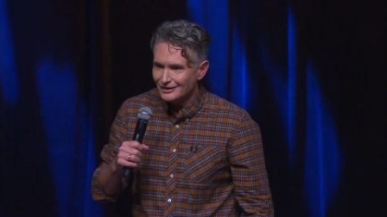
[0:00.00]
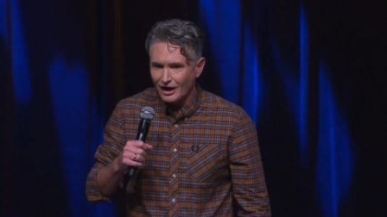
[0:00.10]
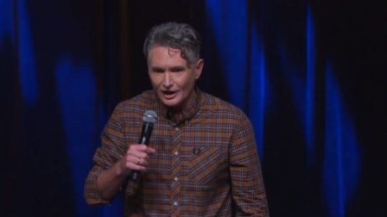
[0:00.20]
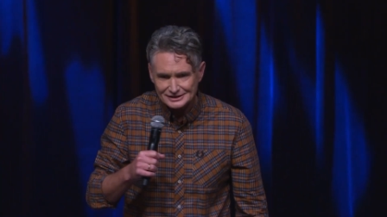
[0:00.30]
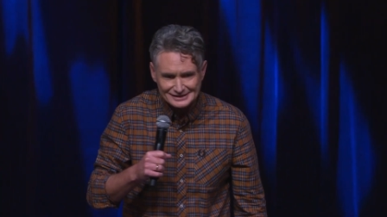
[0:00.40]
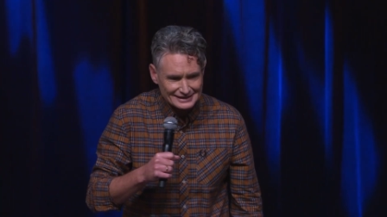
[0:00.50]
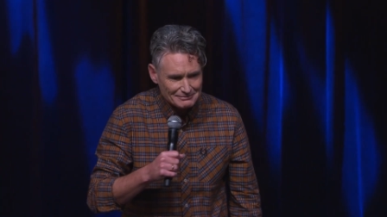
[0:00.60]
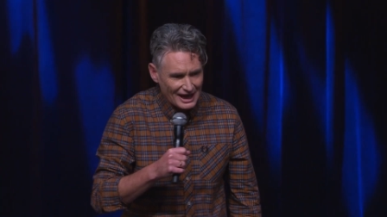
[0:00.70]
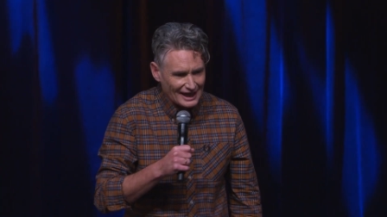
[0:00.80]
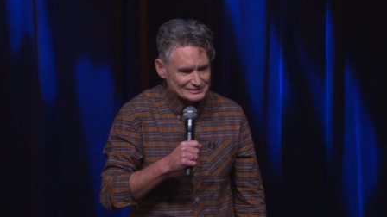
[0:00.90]
Honestly, the
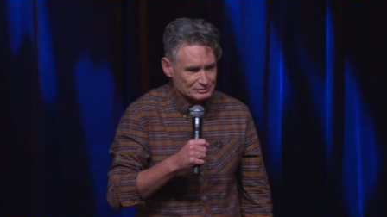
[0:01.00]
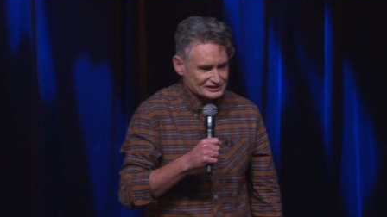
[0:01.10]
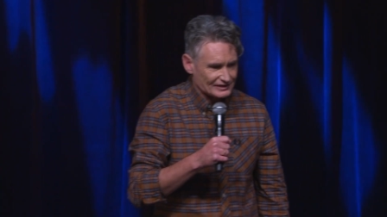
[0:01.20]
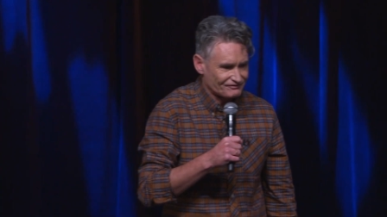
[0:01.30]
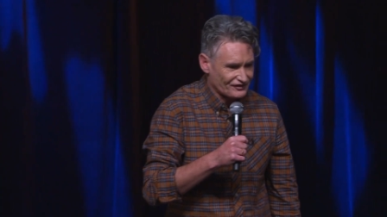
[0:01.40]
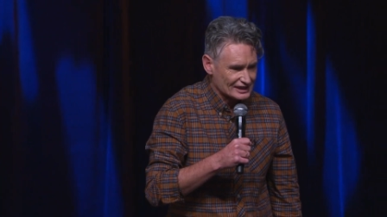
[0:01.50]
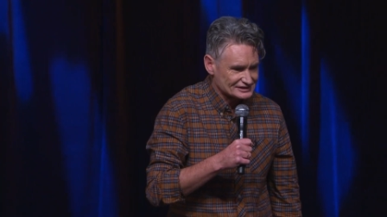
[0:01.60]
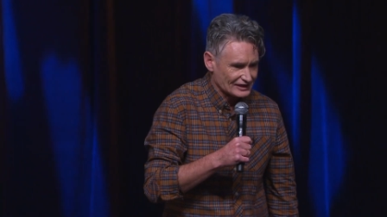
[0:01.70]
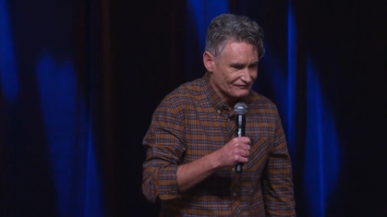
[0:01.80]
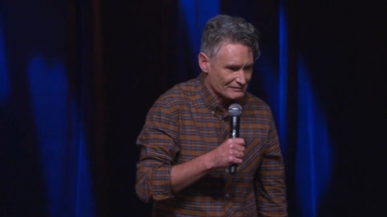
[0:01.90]
mask was
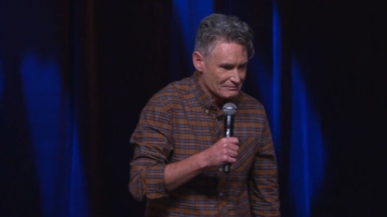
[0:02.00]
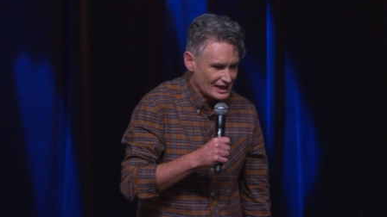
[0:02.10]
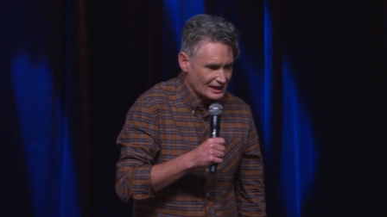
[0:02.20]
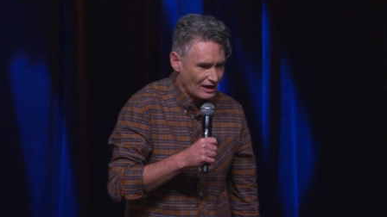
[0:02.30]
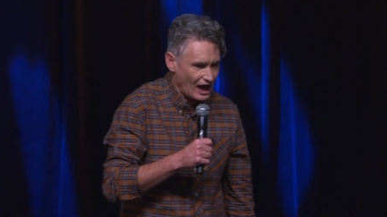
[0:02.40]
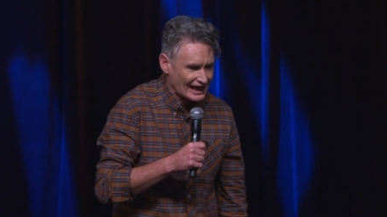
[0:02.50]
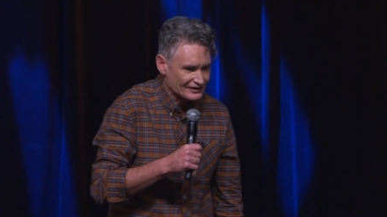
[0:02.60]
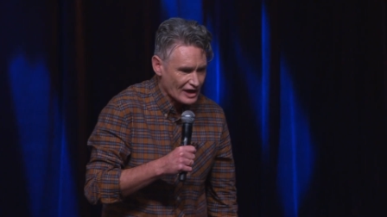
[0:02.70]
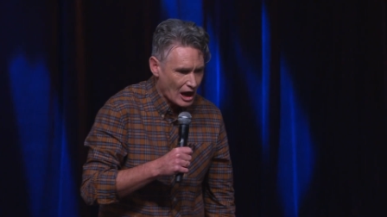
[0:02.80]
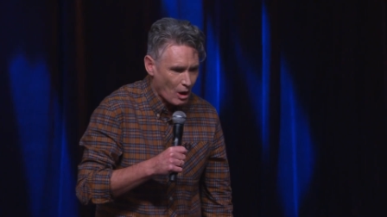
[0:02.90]
confronting for me. I had
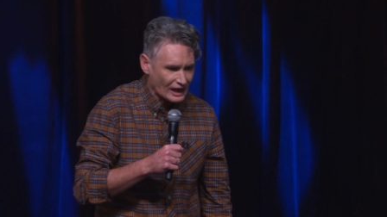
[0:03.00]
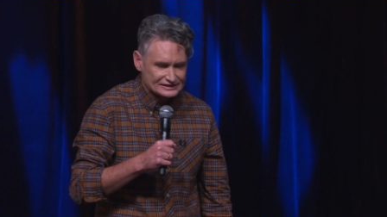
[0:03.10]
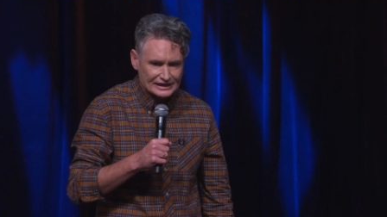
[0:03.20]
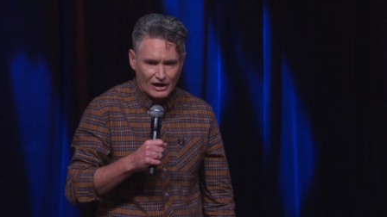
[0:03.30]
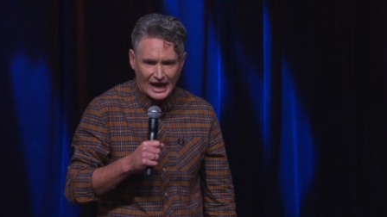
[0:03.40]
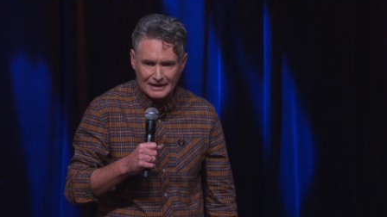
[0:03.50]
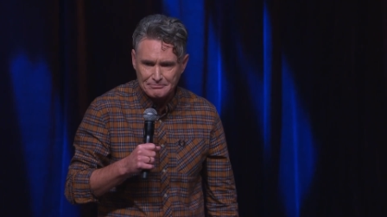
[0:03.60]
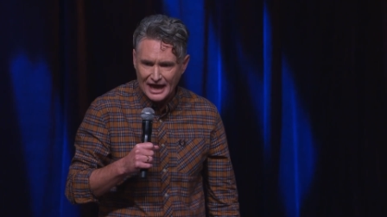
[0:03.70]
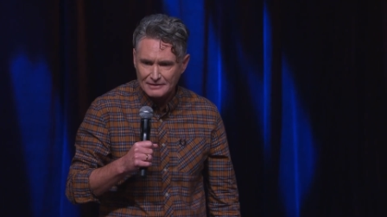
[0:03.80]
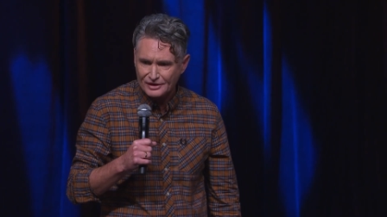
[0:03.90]
no idea I had
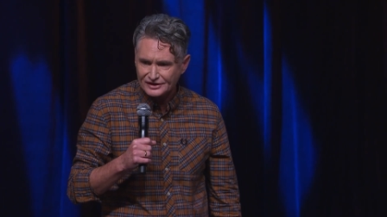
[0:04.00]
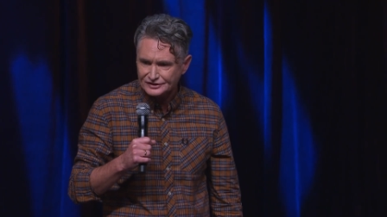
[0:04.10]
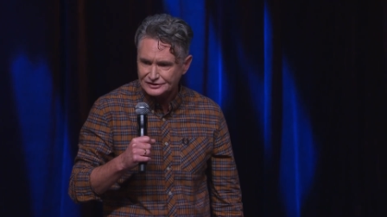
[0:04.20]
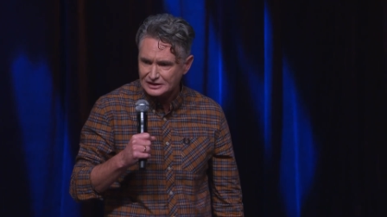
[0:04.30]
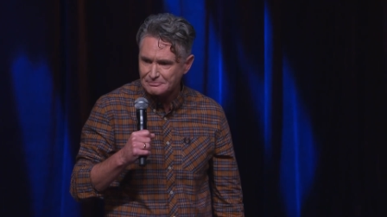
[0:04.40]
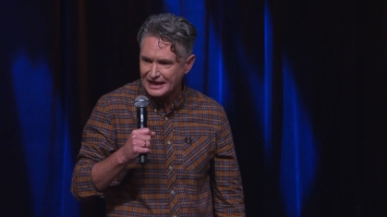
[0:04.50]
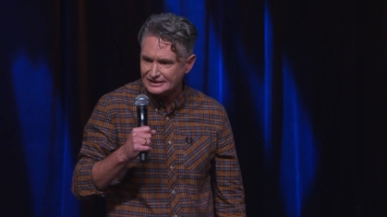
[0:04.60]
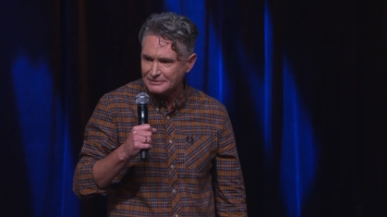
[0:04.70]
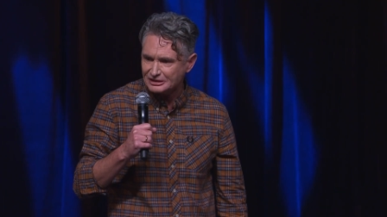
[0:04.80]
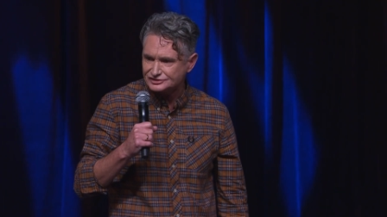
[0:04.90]
bad breath until the
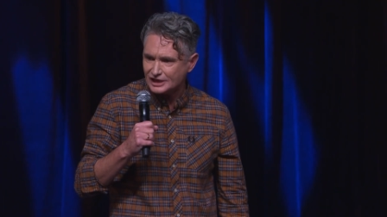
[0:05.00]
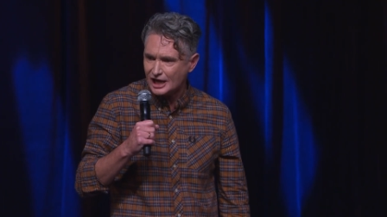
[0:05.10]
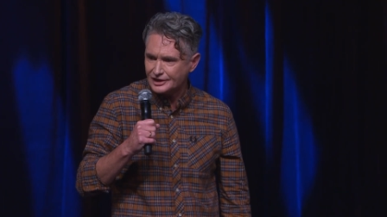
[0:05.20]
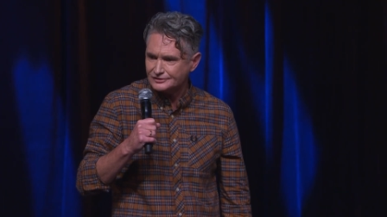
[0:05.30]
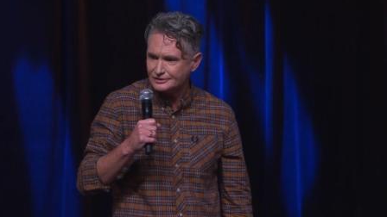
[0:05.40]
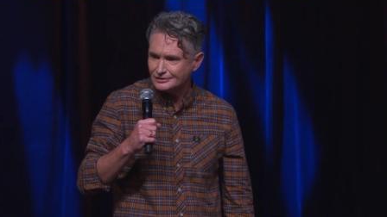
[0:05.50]
pandemic started.